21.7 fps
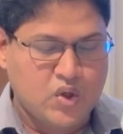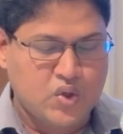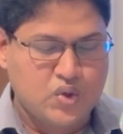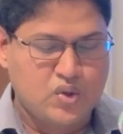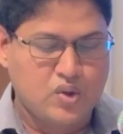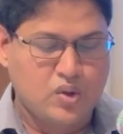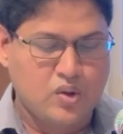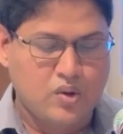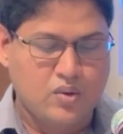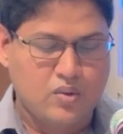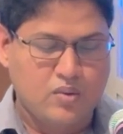
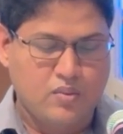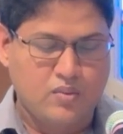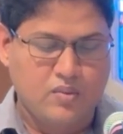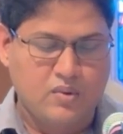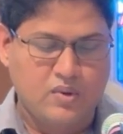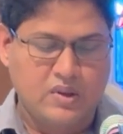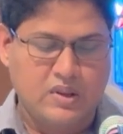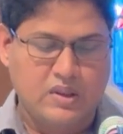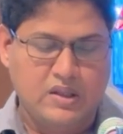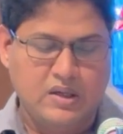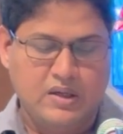So,
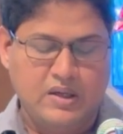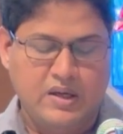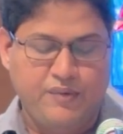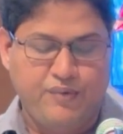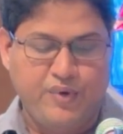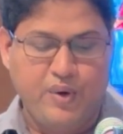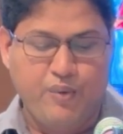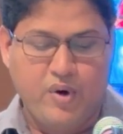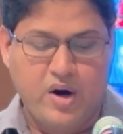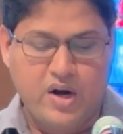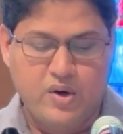if
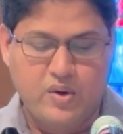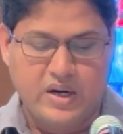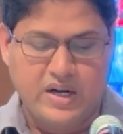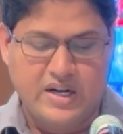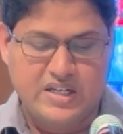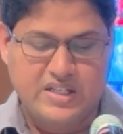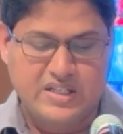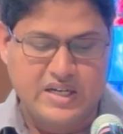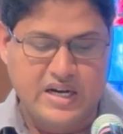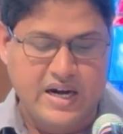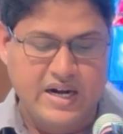you want to
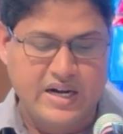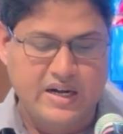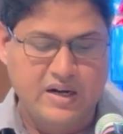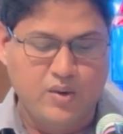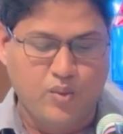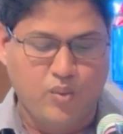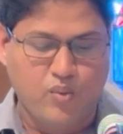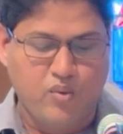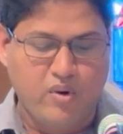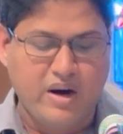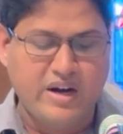understand
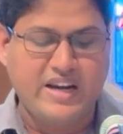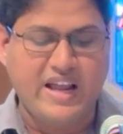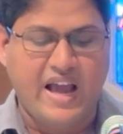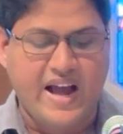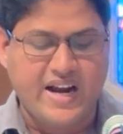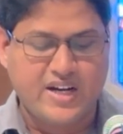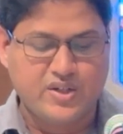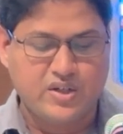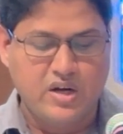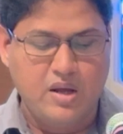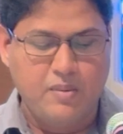what
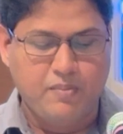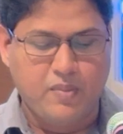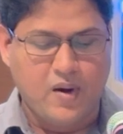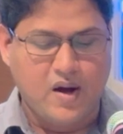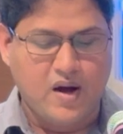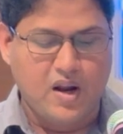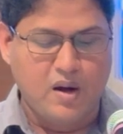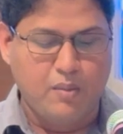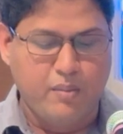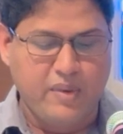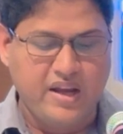actually
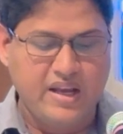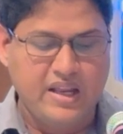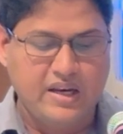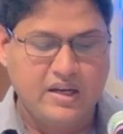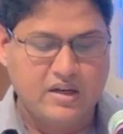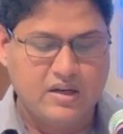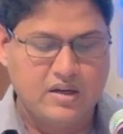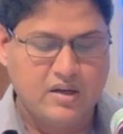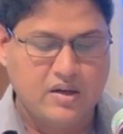Paul mean,